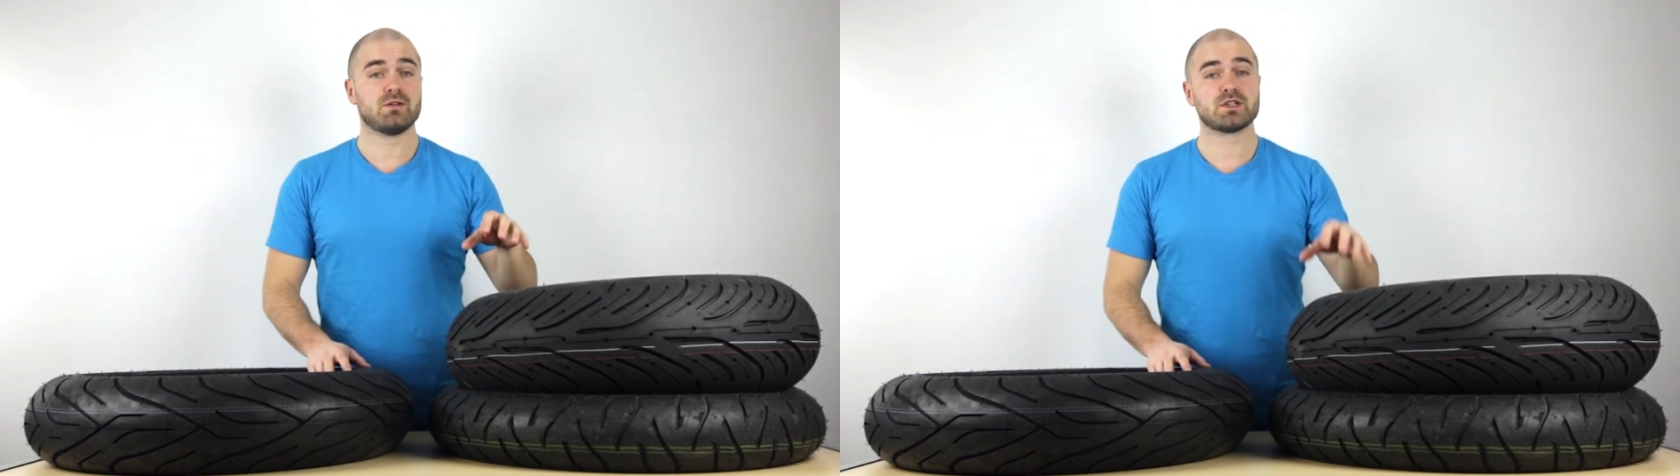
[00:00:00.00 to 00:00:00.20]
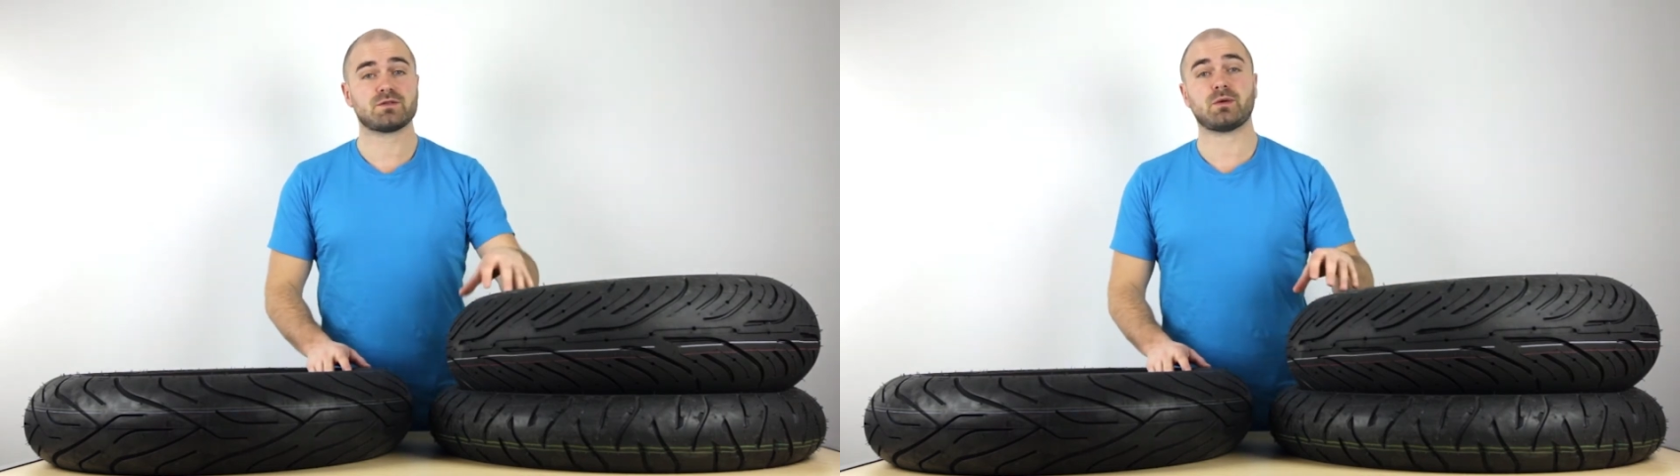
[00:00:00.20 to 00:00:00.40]

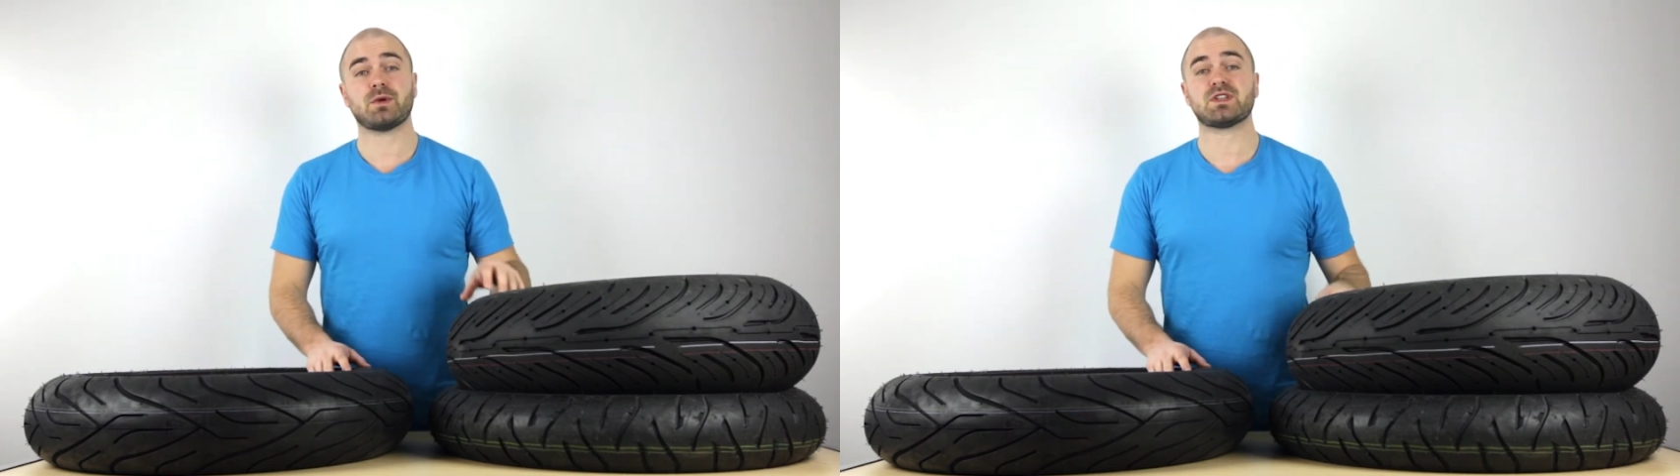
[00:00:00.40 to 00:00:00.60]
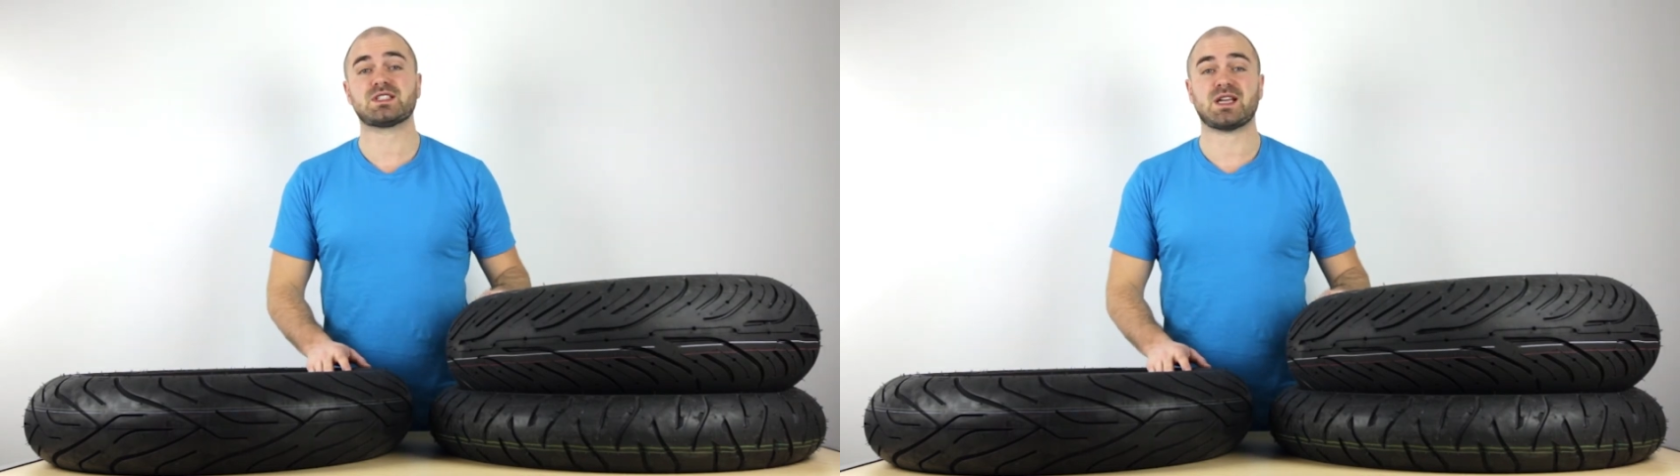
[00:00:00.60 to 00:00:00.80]
First of all, we
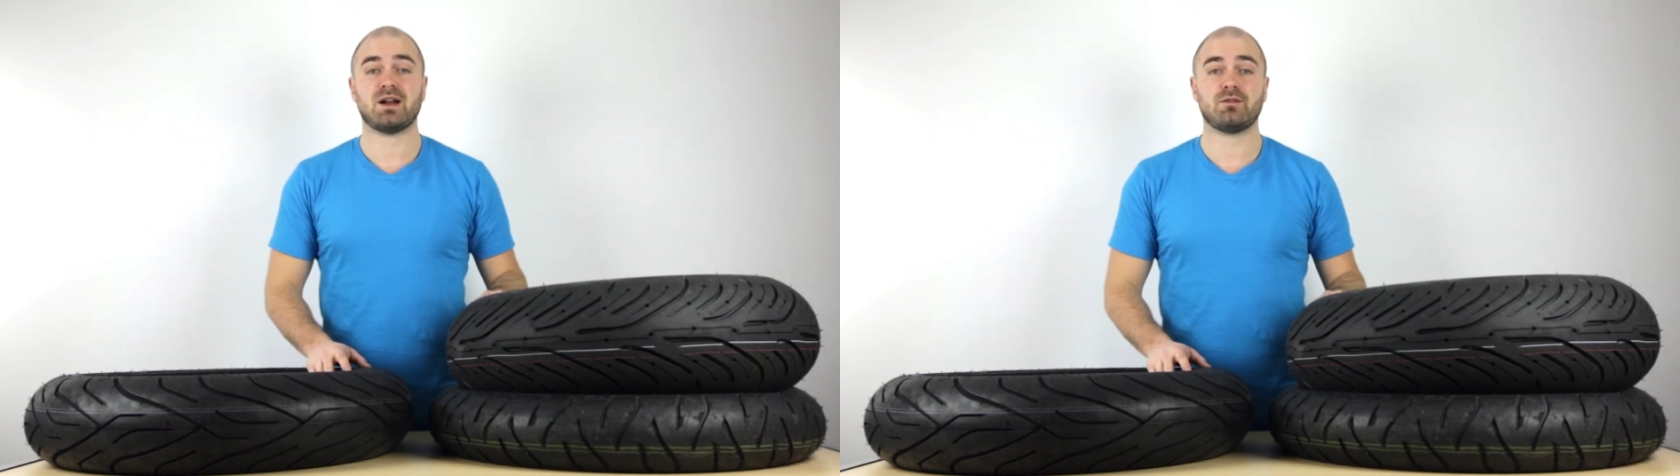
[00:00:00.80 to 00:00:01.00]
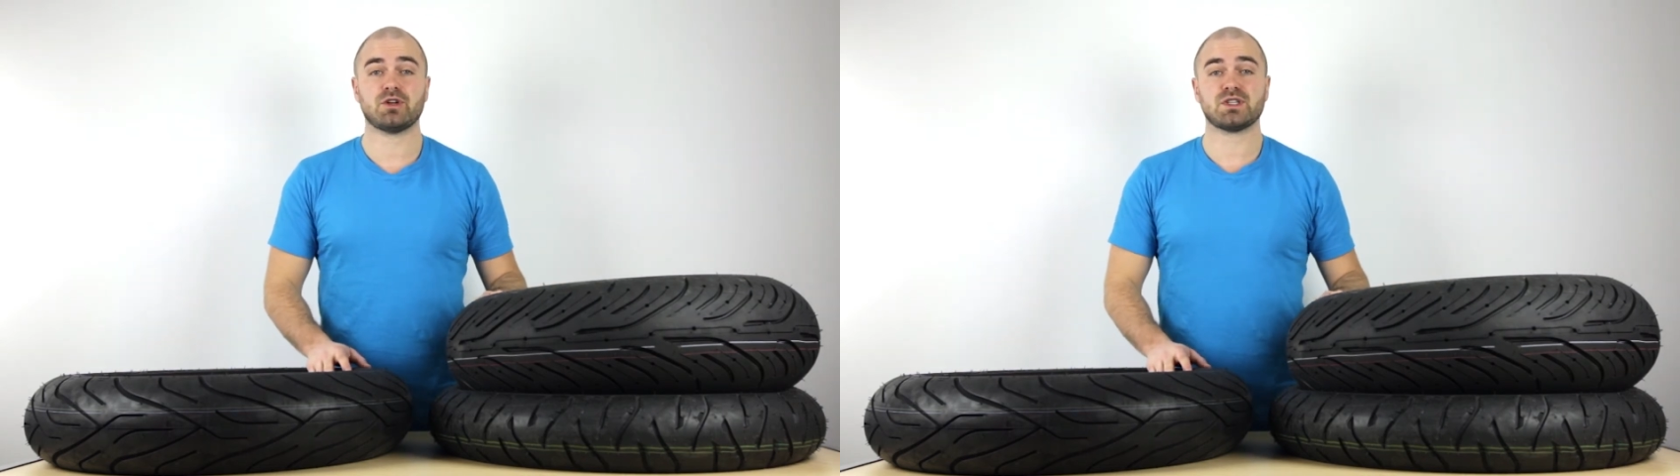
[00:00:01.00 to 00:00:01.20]
have the
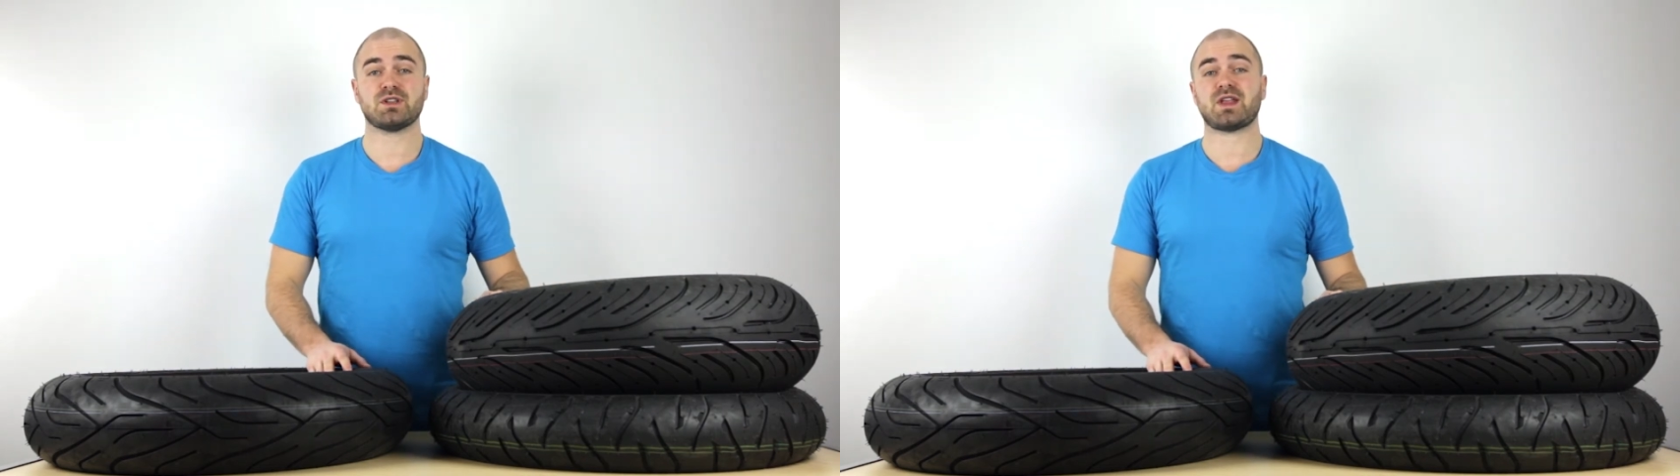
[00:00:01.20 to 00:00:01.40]
standard version,